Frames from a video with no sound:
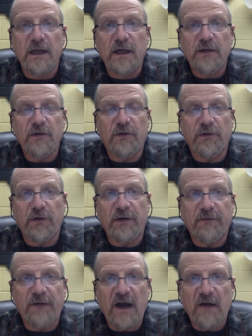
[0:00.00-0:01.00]
to
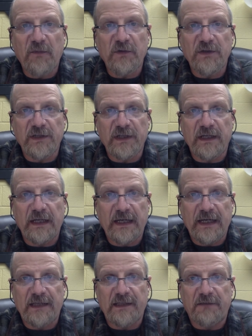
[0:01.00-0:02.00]
35% in
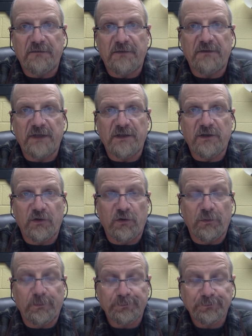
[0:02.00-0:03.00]

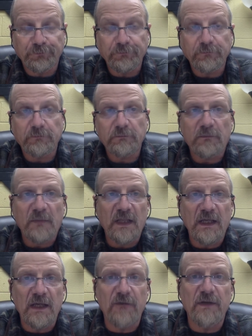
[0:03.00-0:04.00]
1852,
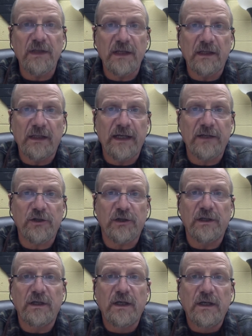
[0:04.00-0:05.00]
giving the
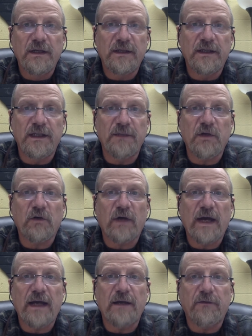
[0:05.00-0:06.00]
election to
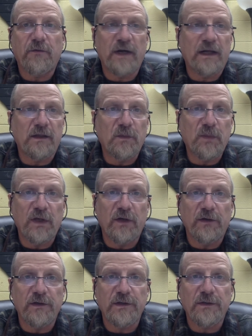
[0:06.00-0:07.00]
Democrat Franklin
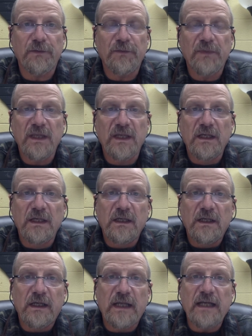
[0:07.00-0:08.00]
Pierce.
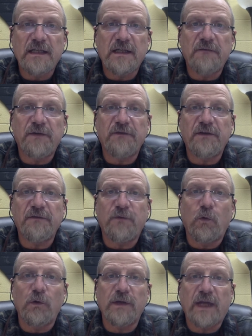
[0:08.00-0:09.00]
In
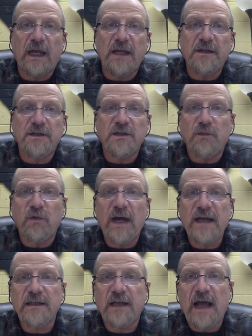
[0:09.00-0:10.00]
1854, the
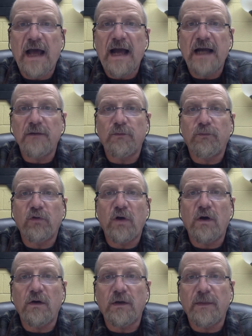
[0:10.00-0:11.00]
Kansas-Nebraska Act
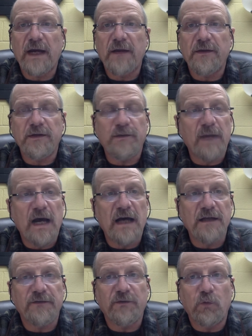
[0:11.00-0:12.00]
brought about the
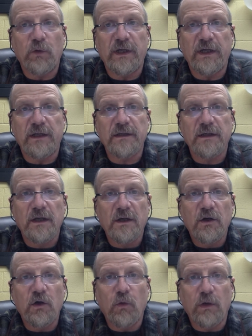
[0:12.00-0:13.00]
demise of the Whigs,
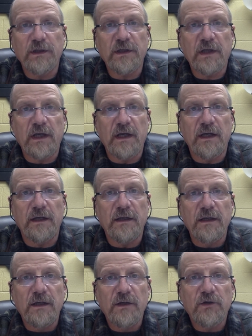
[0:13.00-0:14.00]
who once again
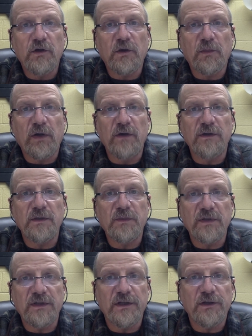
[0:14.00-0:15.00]
took opposing
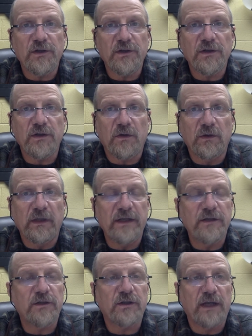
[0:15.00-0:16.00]
positions on
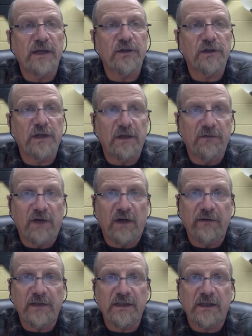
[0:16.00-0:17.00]
legislation
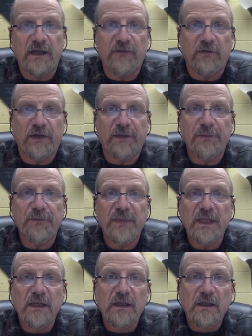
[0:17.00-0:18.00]
involving slavery.
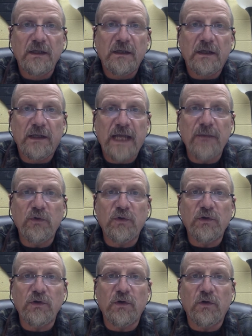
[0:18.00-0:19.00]
Unable
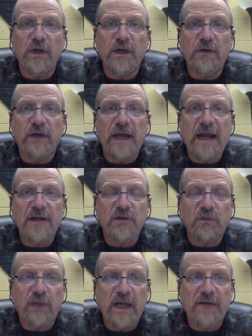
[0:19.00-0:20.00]
to agree on a
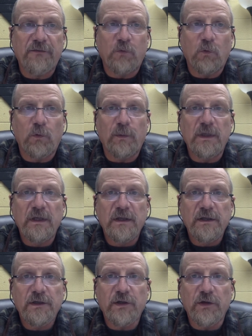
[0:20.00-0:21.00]
national platform,
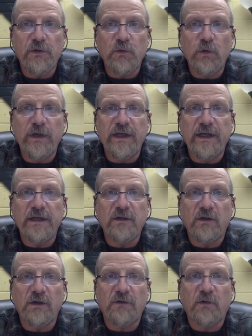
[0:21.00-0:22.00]
Southern Whigs
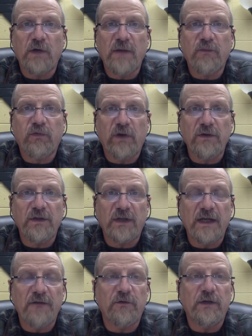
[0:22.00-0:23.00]
looked for a
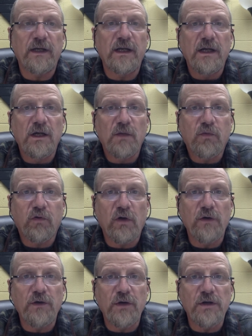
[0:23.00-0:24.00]
pro-slavery,
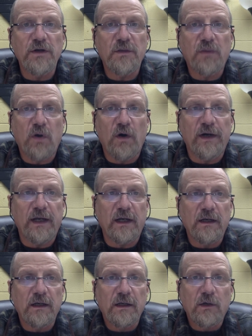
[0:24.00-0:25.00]
pro-union party,
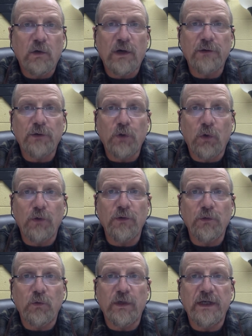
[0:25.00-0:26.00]
while
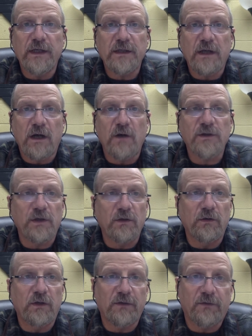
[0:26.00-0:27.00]
Northern Whigs also
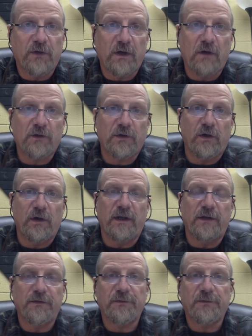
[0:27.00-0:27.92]
looked for an alternative.